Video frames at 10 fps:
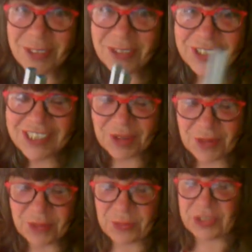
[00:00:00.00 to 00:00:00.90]
So
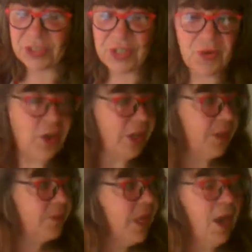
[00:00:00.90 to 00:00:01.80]
we shall go on.
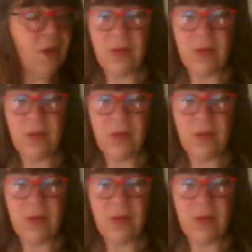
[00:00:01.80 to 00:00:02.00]
What